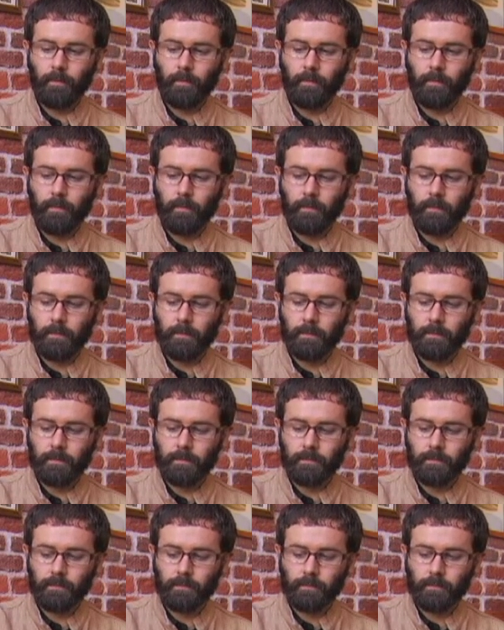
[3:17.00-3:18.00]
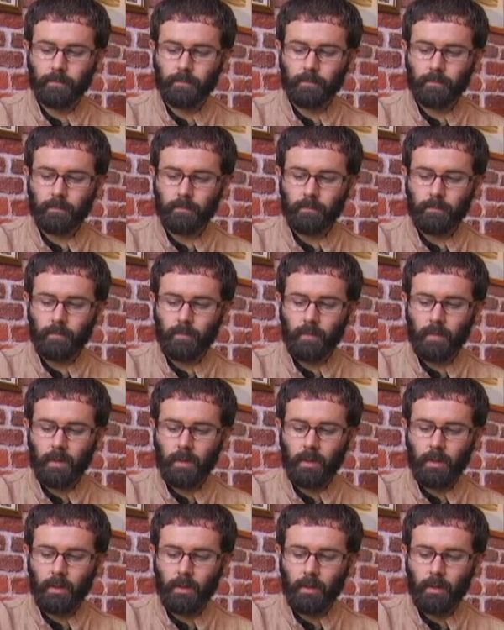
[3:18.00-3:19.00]

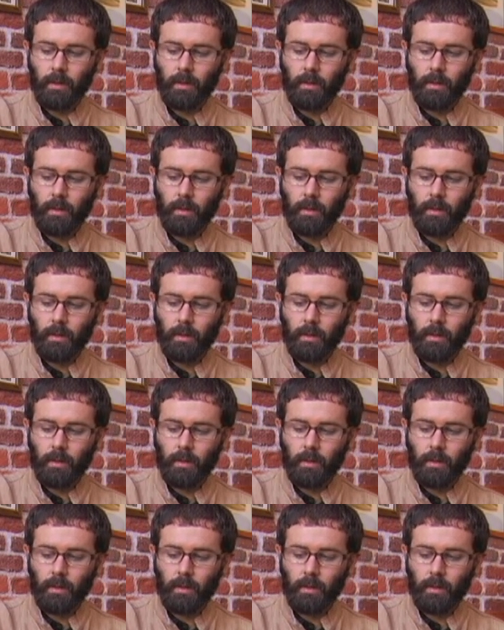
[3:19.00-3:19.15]
[no speech]